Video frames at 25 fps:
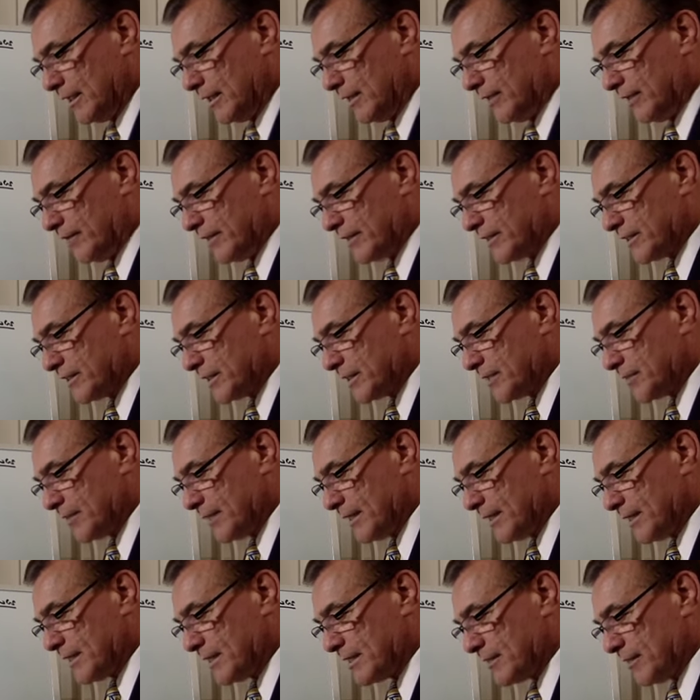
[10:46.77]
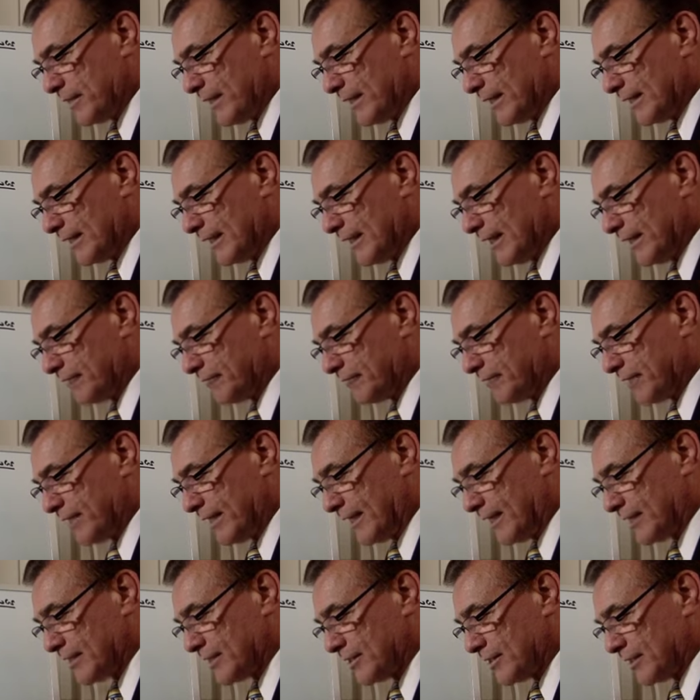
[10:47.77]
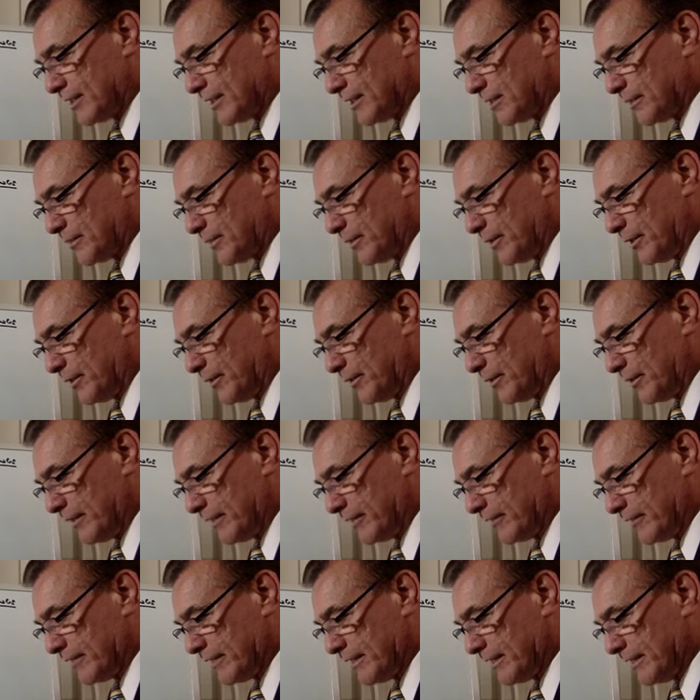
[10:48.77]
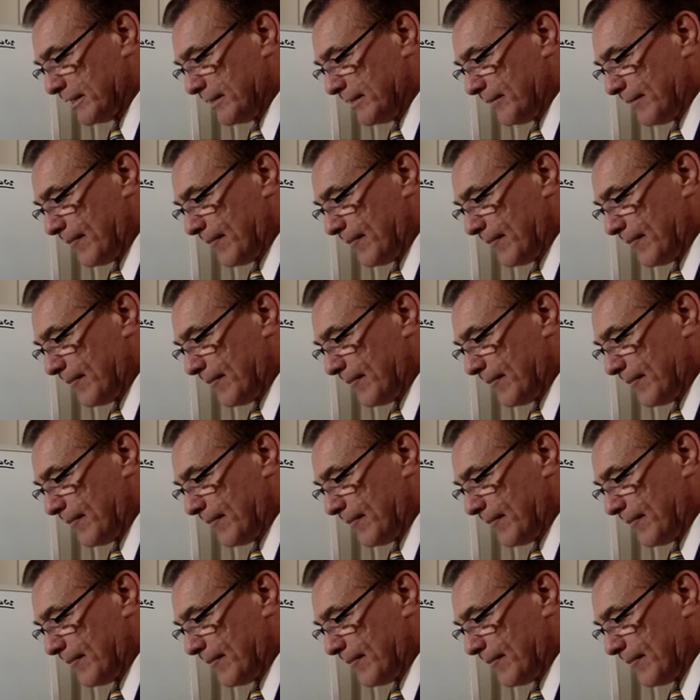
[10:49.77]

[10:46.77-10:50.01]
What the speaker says: Fixed expenses amount to $100,000 per period.